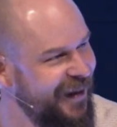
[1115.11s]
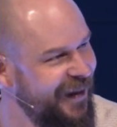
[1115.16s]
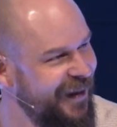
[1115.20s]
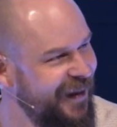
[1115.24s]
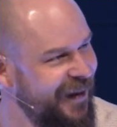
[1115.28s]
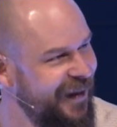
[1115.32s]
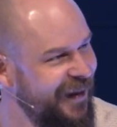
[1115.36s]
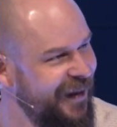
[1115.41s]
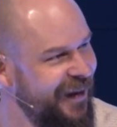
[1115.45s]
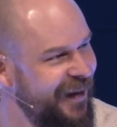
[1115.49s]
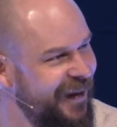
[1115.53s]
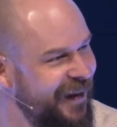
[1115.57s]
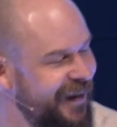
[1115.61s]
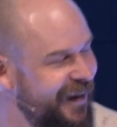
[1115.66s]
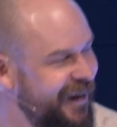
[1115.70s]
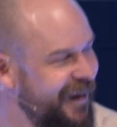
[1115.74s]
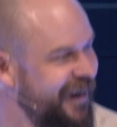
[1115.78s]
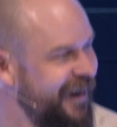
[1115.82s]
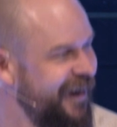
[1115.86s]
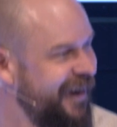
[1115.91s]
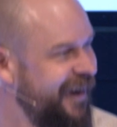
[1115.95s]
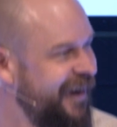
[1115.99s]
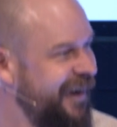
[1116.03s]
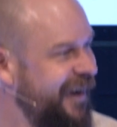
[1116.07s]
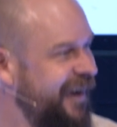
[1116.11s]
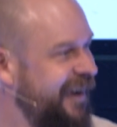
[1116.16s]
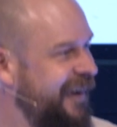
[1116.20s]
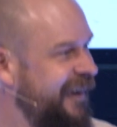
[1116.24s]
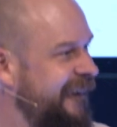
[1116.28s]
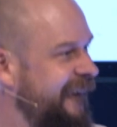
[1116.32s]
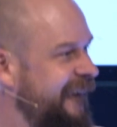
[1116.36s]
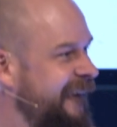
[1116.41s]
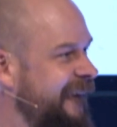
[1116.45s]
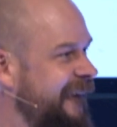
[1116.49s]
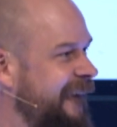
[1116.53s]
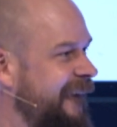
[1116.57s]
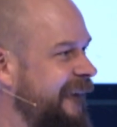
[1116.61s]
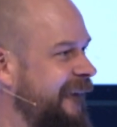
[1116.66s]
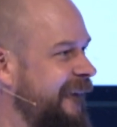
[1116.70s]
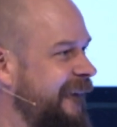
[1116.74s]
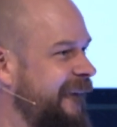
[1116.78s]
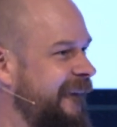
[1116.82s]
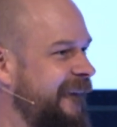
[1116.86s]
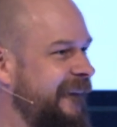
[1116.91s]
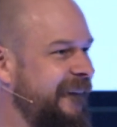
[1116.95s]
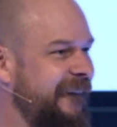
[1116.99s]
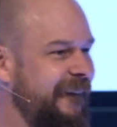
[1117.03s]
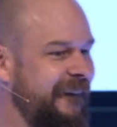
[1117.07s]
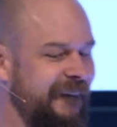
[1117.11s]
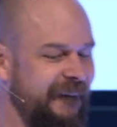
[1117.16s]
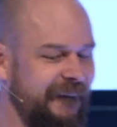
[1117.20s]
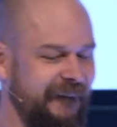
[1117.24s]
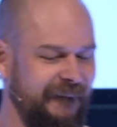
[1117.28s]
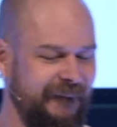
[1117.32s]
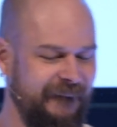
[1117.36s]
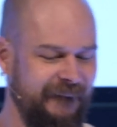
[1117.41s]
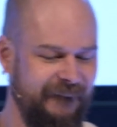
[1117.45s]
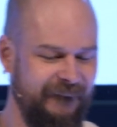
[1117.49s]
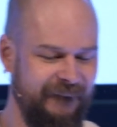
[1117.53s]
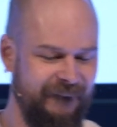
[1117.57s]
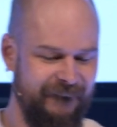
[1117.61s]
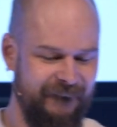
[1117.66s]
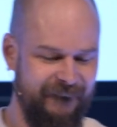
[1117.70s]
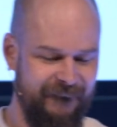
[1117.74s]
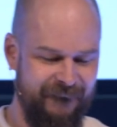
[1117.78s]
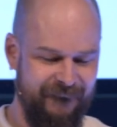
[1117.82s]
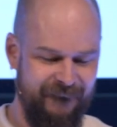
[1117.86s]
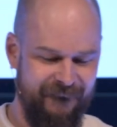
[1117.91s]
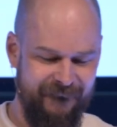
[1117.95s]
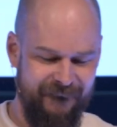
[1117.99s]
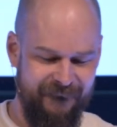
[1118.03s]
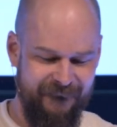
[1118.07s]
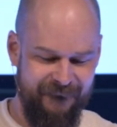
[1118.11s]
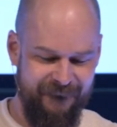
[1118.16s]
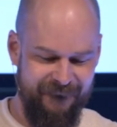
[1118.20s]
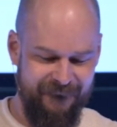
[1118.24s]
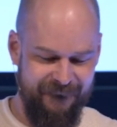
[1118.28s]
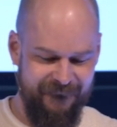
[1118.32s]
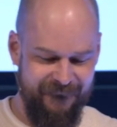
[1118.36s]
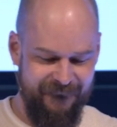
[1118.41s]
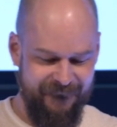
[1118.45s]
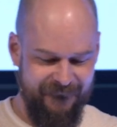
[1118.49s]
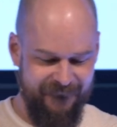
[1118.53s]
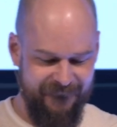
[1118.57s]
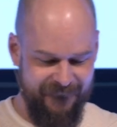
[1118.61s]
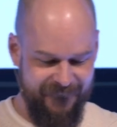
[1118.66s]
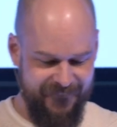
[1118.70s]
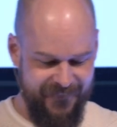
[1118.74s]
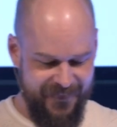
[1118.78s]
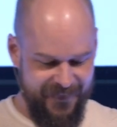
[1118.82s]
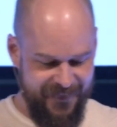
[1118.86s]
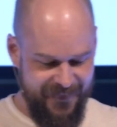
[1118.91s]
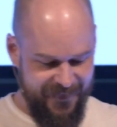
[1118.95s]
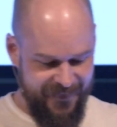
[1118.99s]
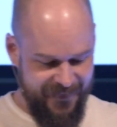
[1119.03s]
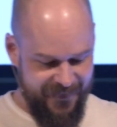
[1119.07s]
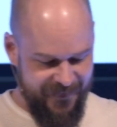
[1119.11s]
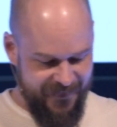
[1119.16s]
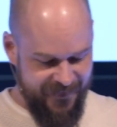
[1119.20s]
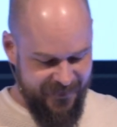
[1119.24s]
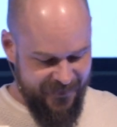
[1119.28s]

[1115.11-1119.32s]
[no speech]